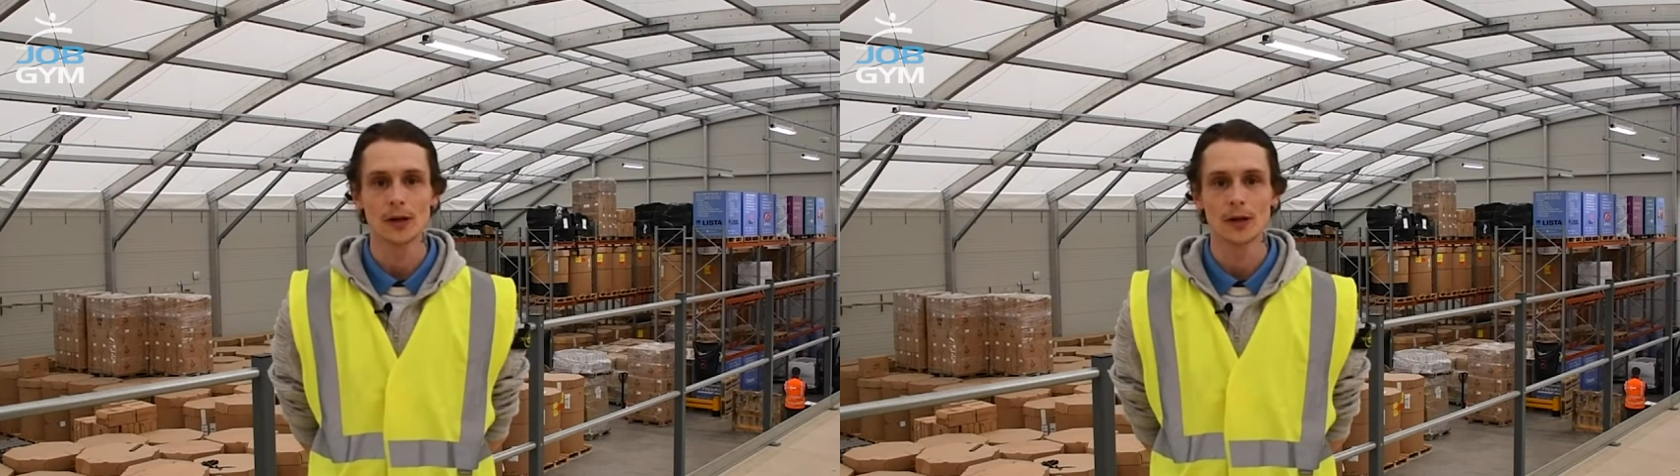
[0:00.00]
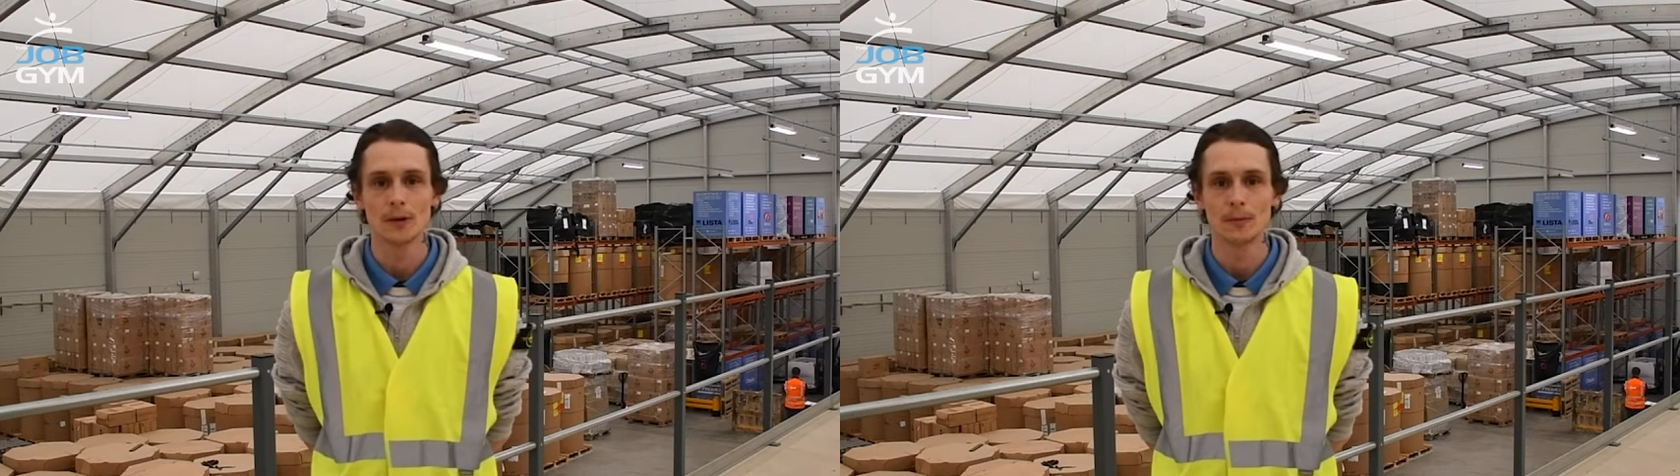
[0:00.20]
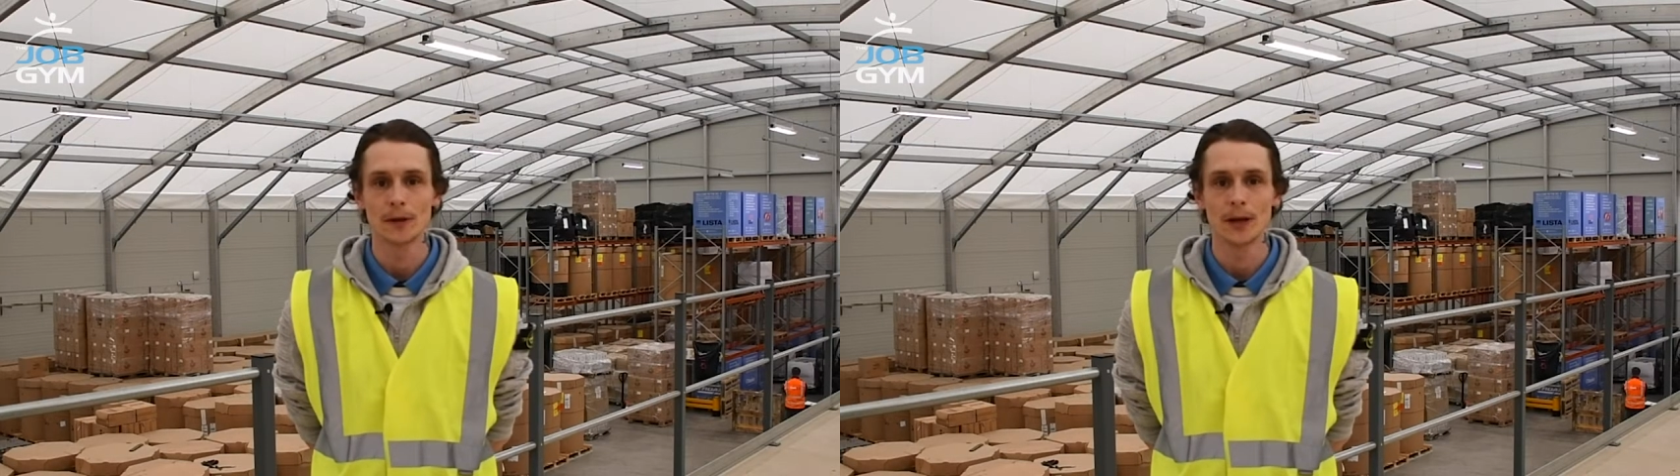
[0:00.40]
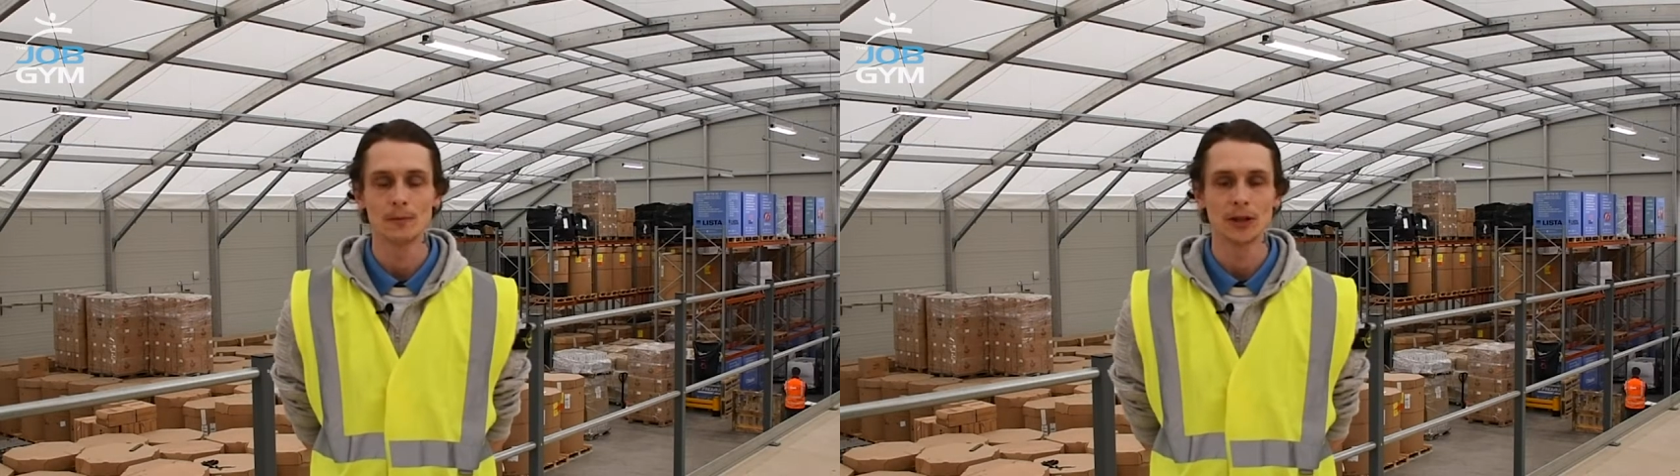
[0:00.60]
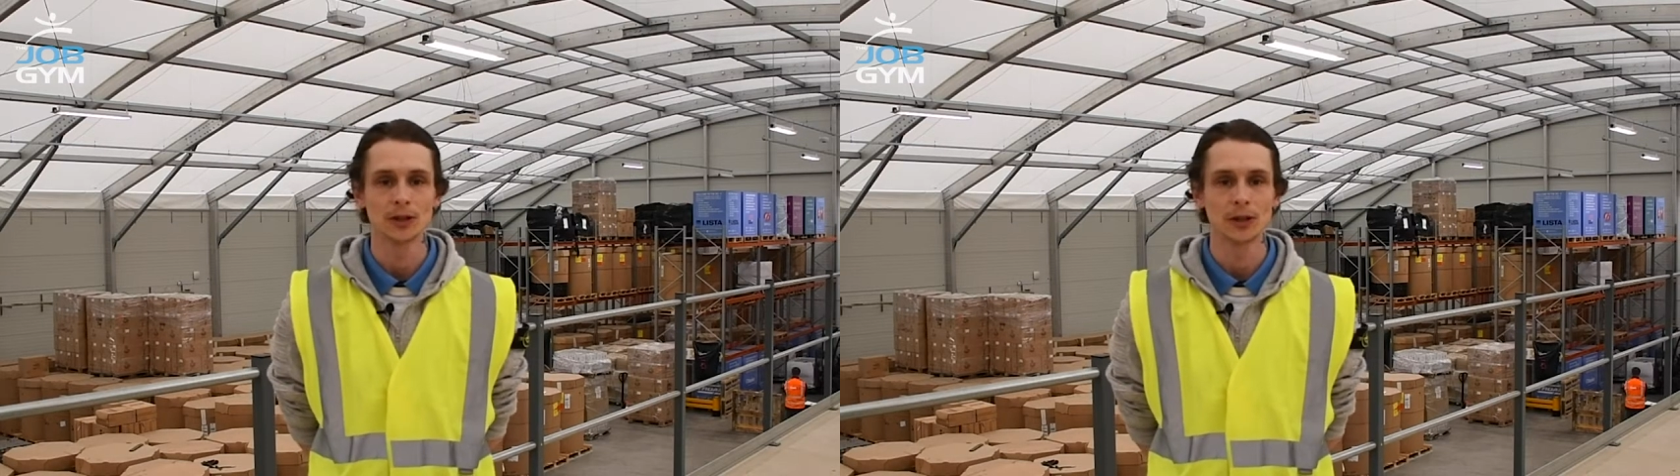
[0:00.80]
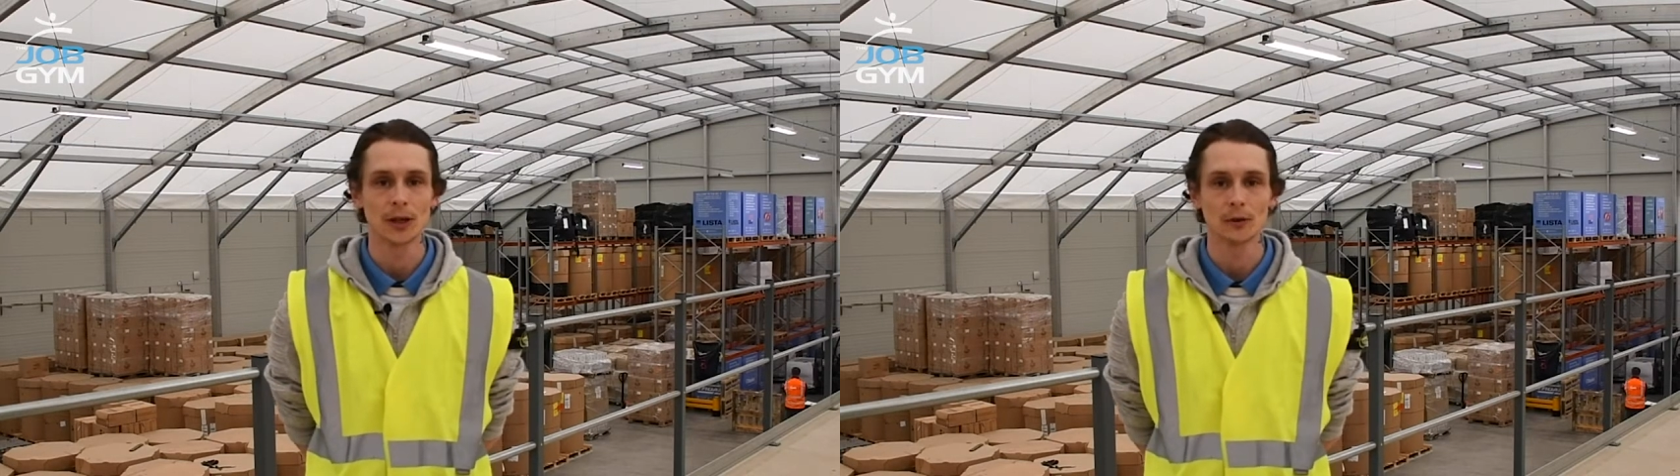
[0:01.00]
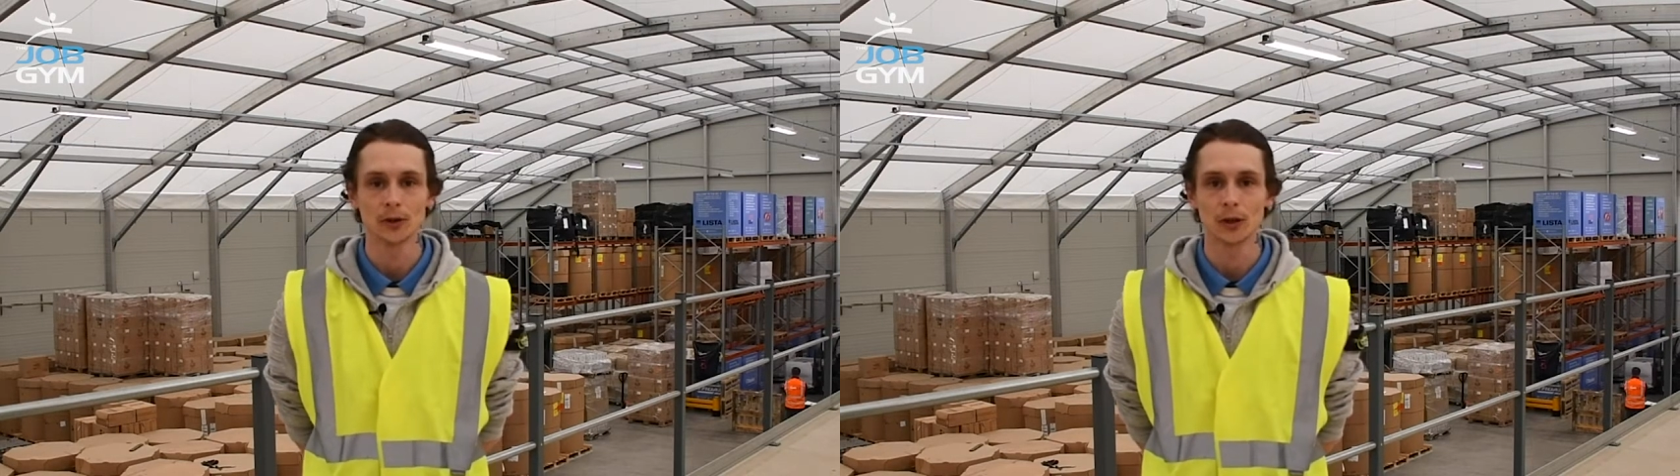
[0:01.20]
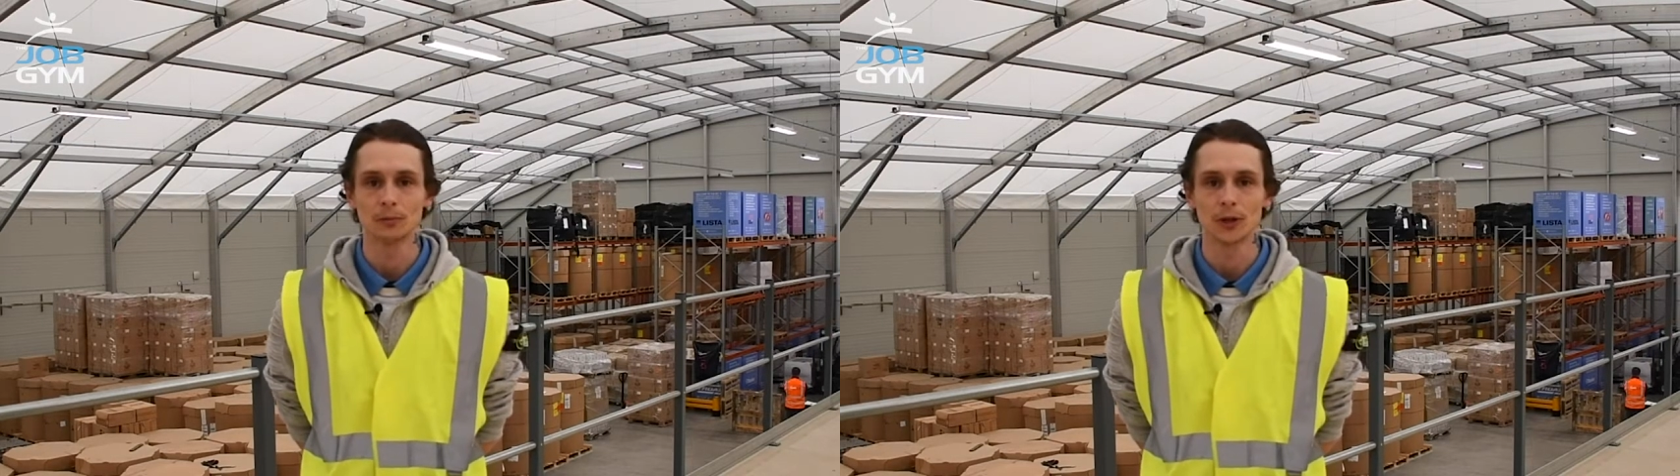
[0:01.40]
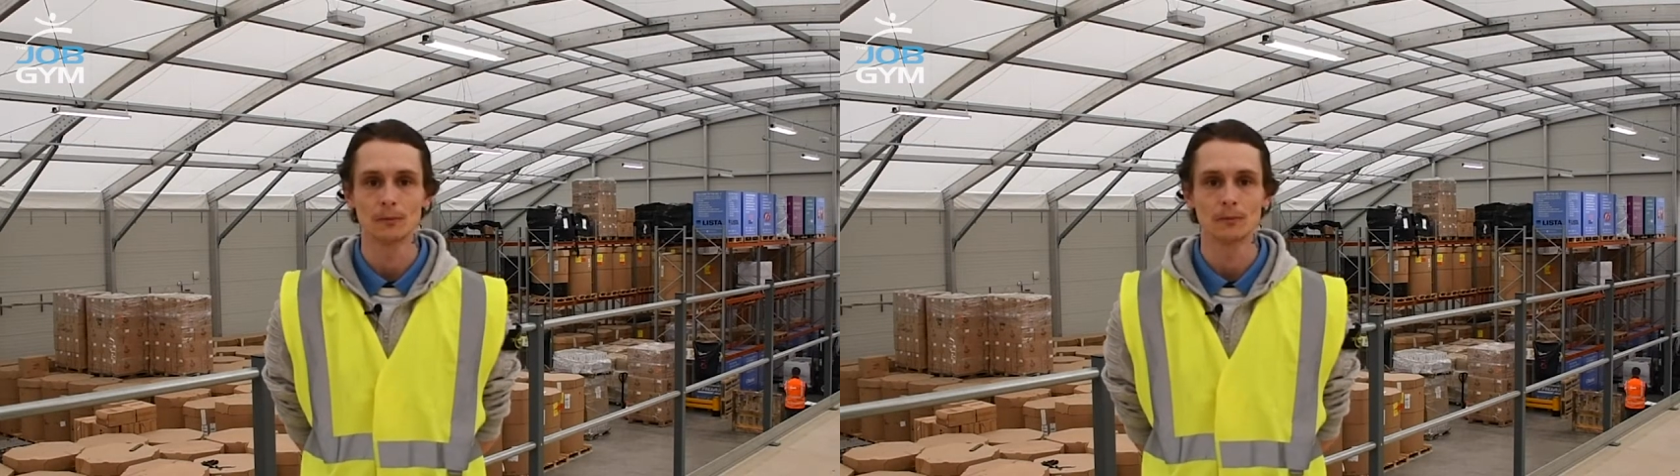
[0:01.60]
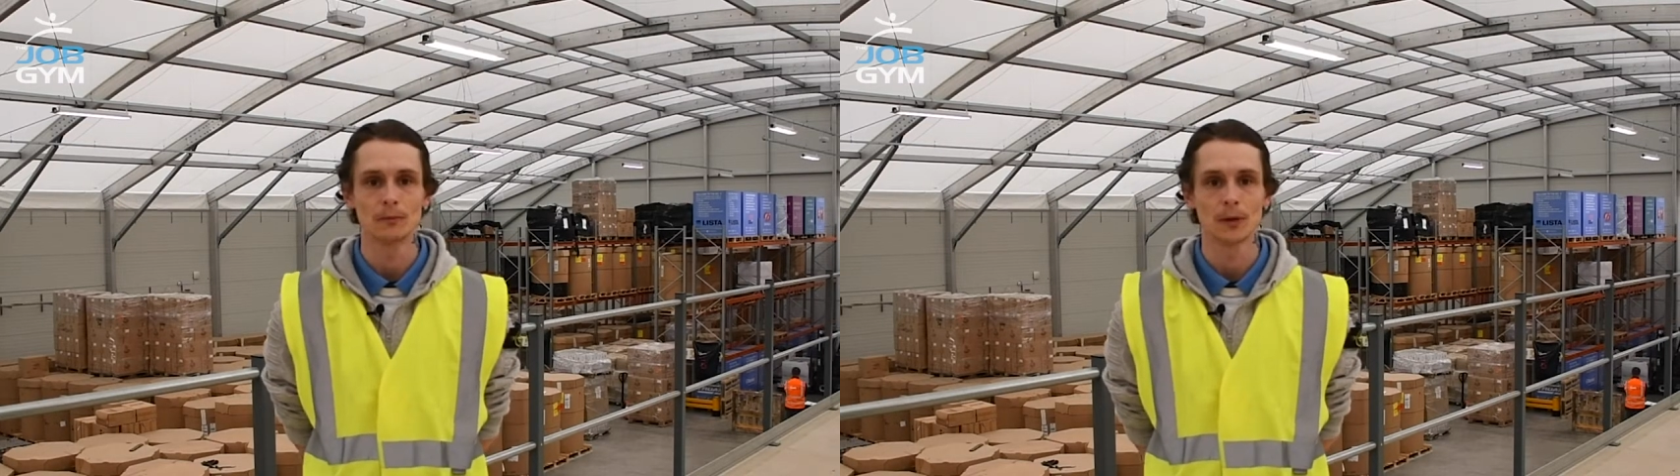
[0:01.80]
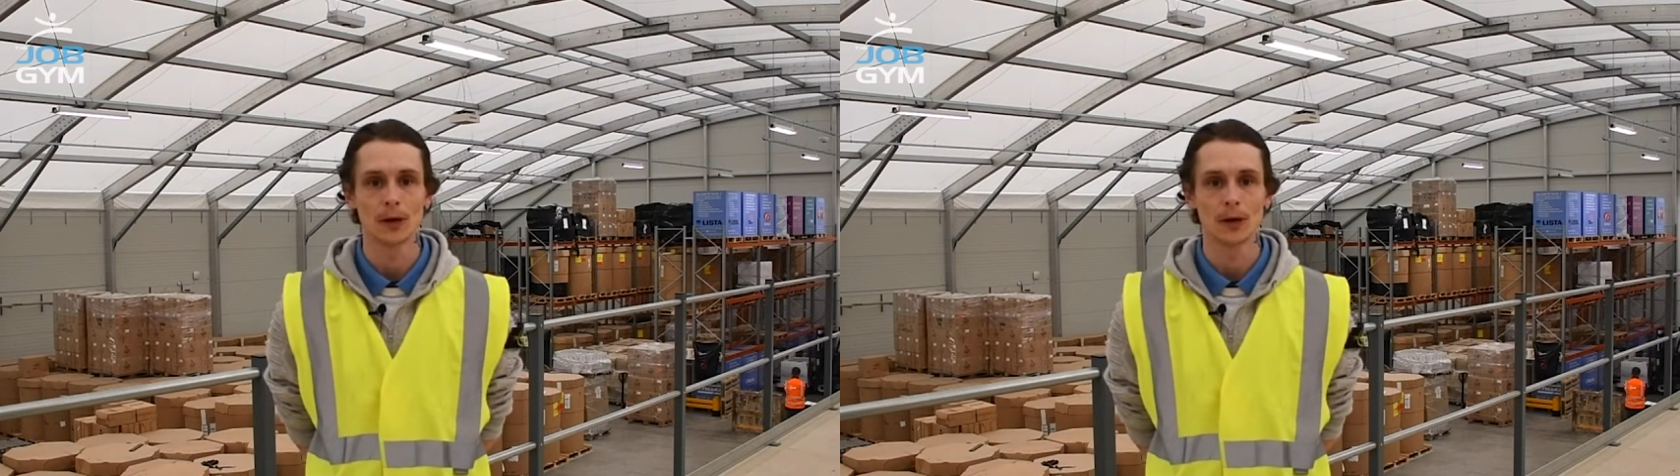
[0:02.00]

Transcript: and they mentioned how the Job Gym